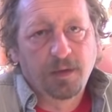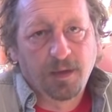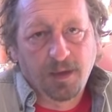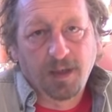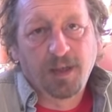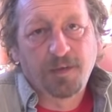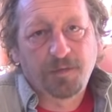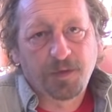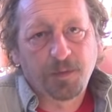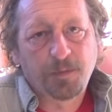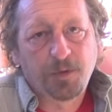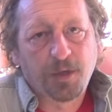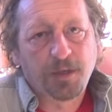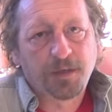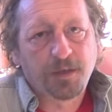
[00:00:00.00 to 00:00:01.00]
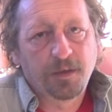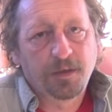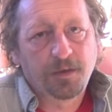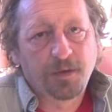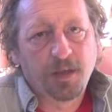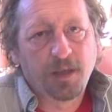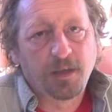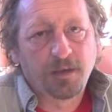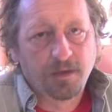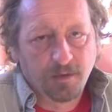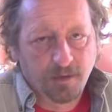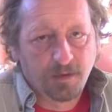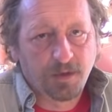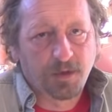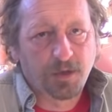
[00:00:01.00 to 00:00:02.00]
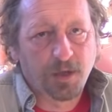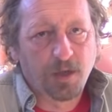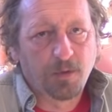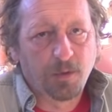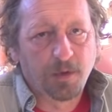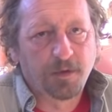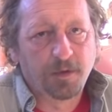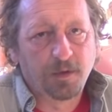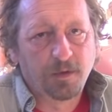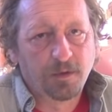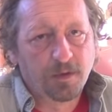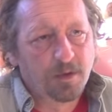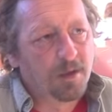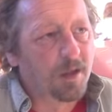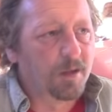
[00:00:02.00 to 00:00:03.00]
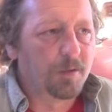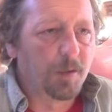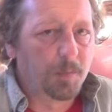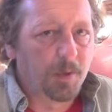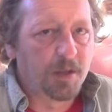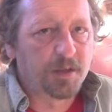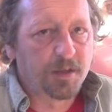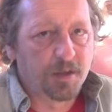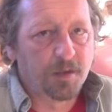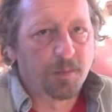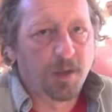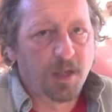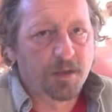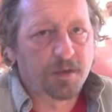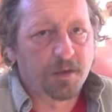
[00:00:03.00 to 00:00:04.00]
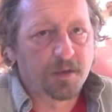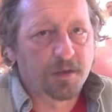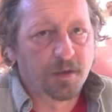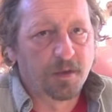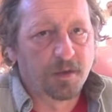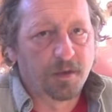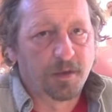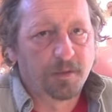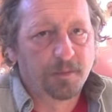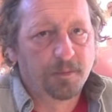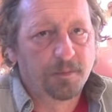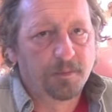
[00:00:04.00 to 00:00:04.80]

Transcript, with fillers: I have some tricks of the trade to share with you on replacing the master cylinder.